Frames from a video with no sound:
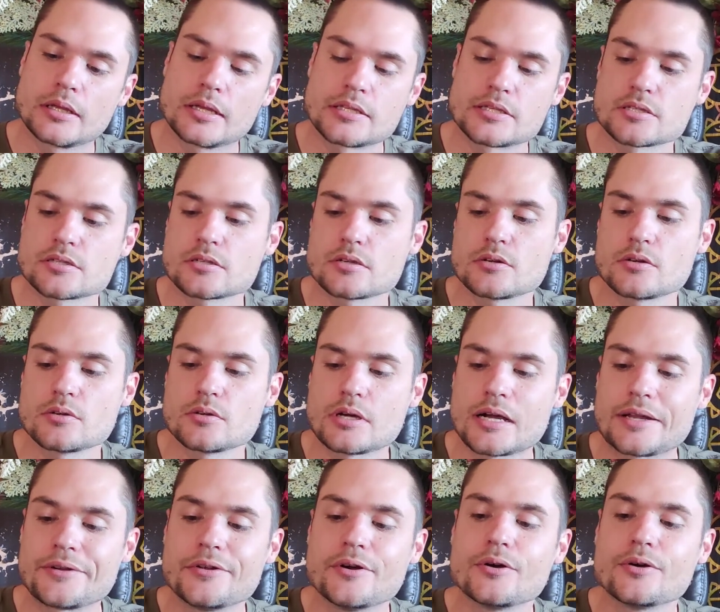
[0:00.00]
And so
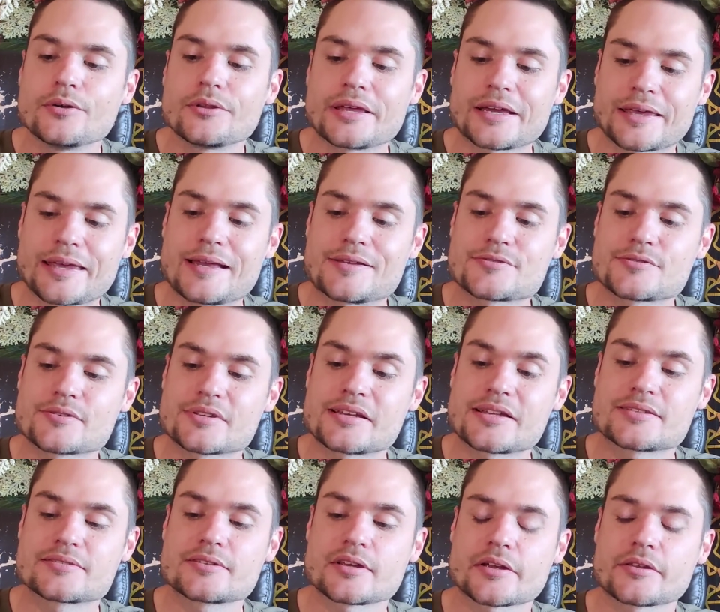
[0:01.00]
I know that cancers can
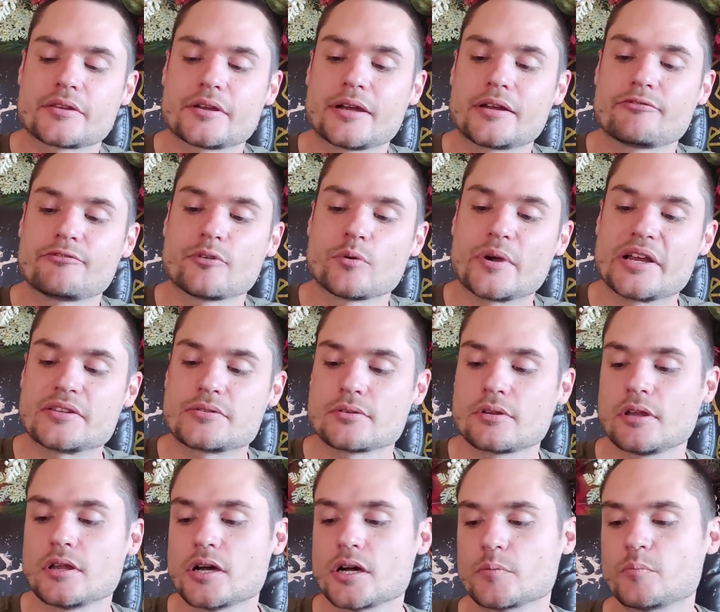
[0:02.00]
get stuck in their head for way too
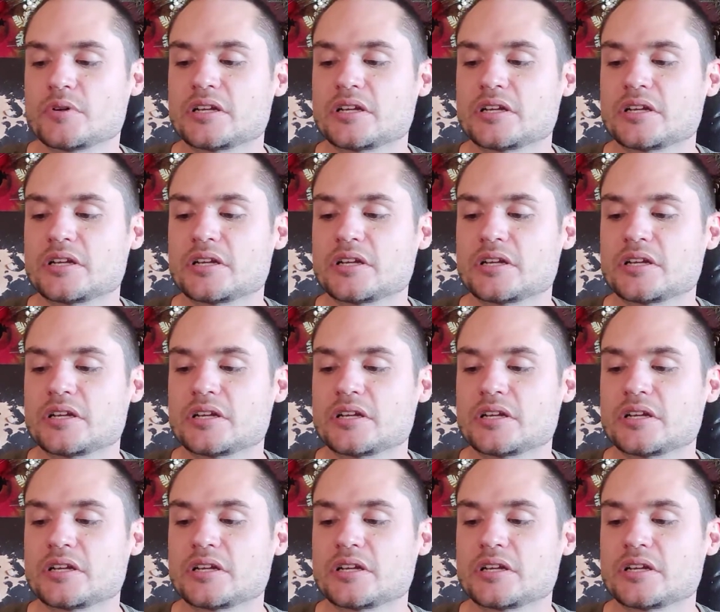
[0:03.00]
long,